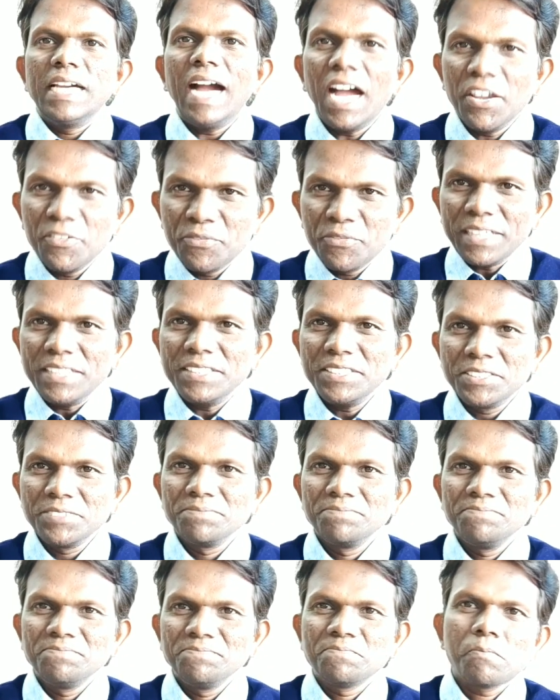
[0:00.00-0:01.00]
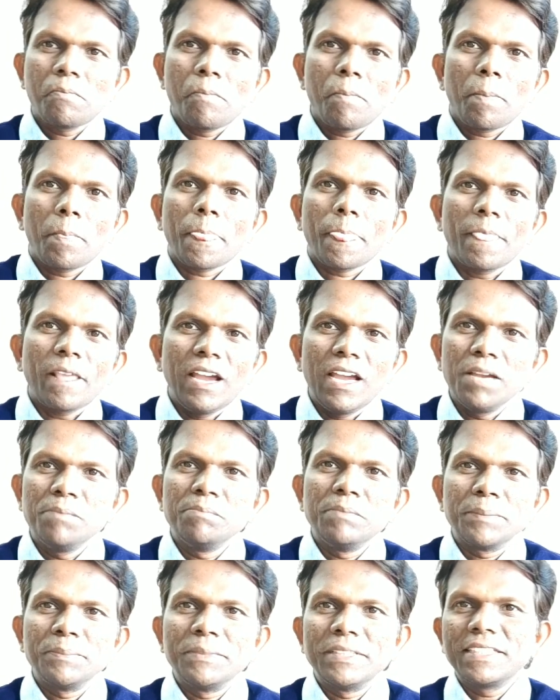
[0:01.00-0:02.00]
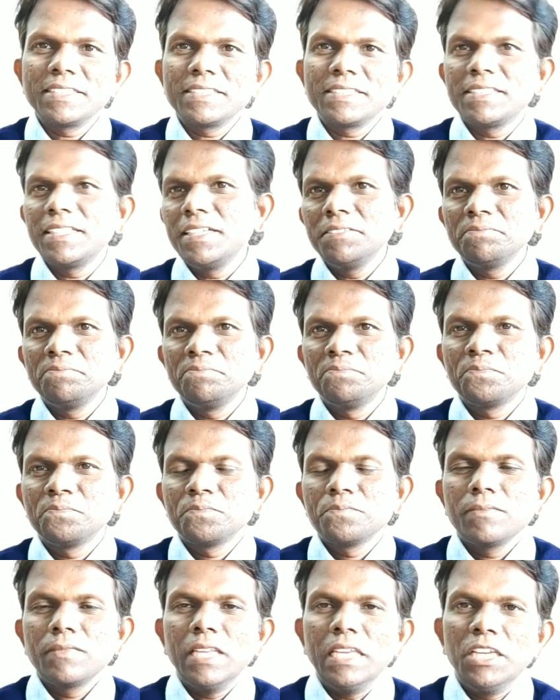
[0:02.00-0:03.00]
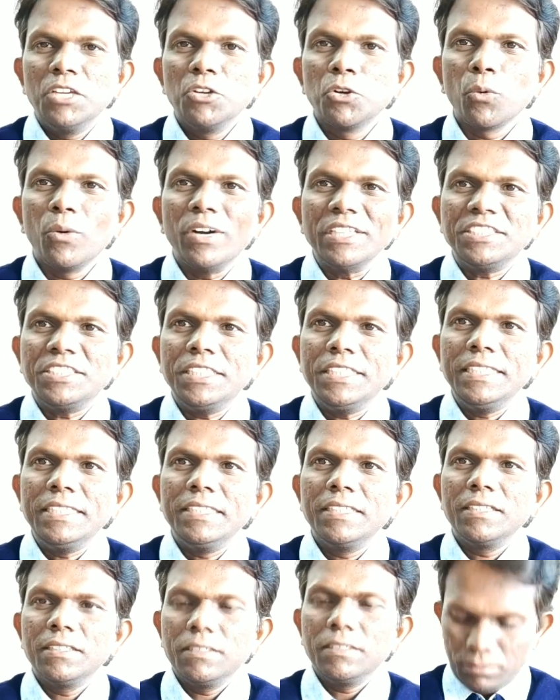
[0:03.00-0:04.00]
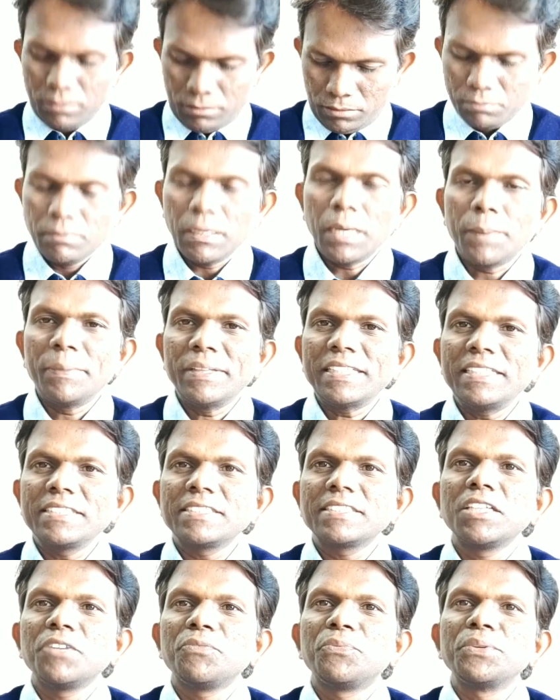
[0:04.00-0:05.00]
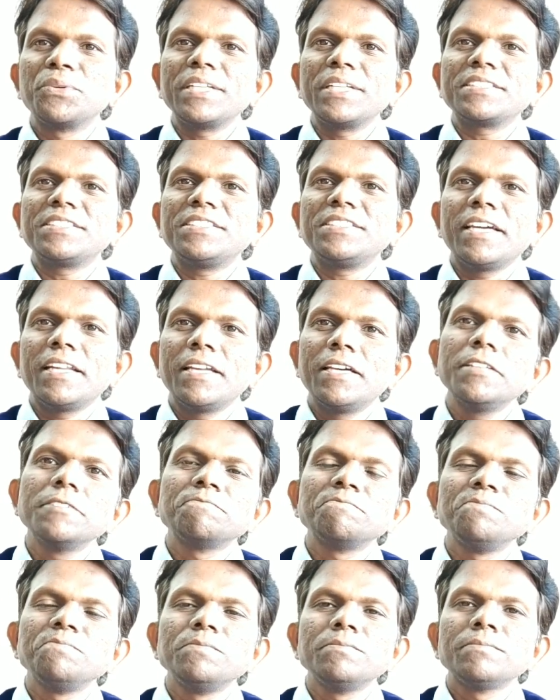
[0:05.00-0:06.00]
Hi friends, I am Manmad Krishna. You are watching Manmad Krishna Food Tech channel.